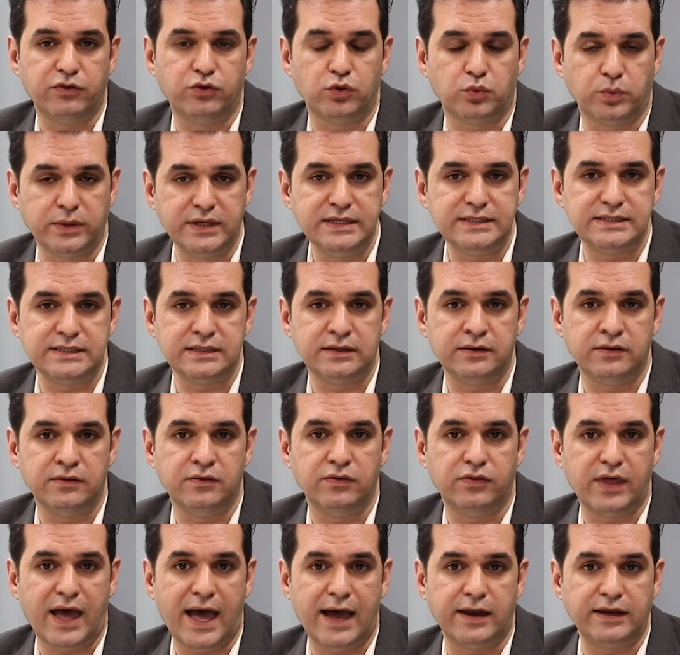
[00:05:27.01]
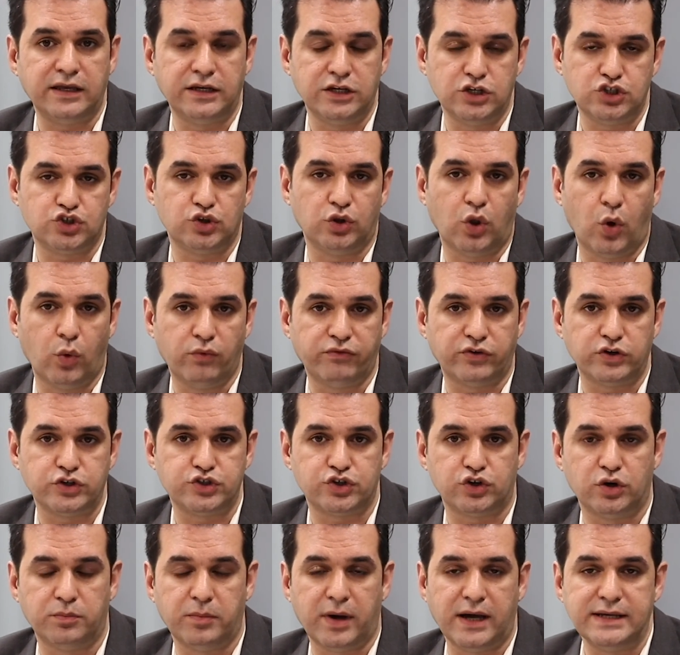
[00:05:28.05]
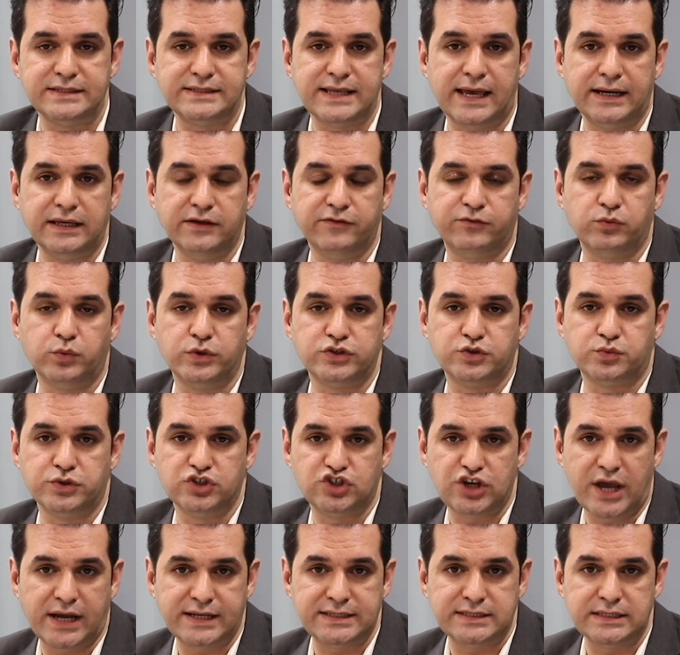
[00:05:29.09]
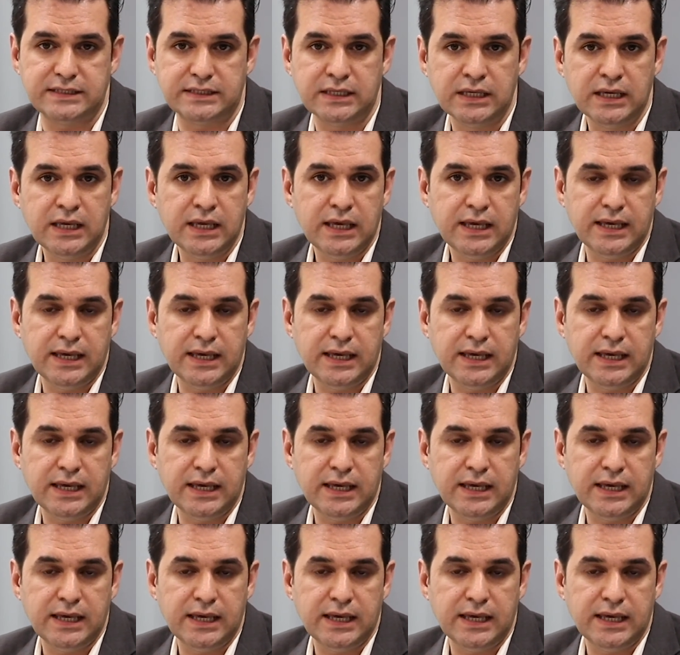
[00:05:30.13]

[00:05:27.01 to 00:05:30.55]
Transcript: the reason that initial overture by Zarif was rejected